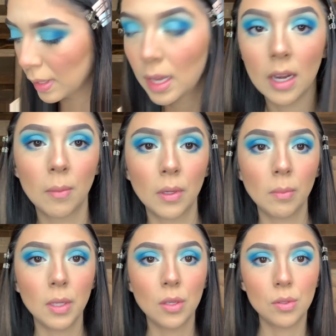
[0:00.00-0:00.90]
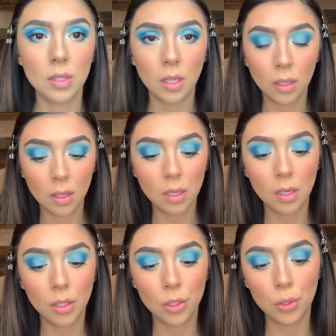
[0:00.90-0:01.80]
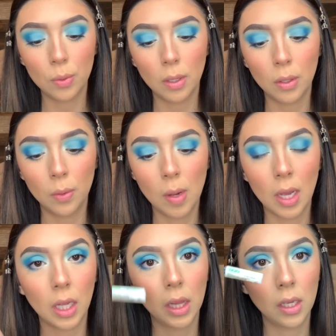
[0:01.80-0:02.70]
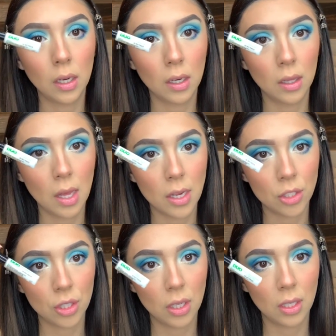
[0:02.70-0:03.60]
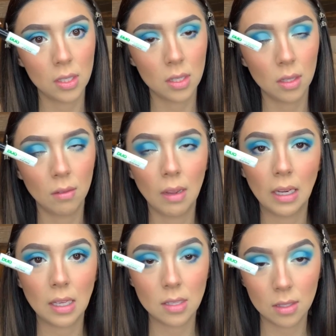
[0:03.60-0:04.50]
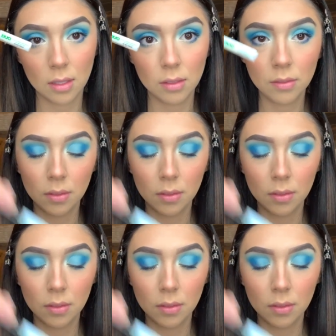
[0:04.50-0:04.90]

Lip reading: And I'm going to be using the Duo Clear Lash Adhesive.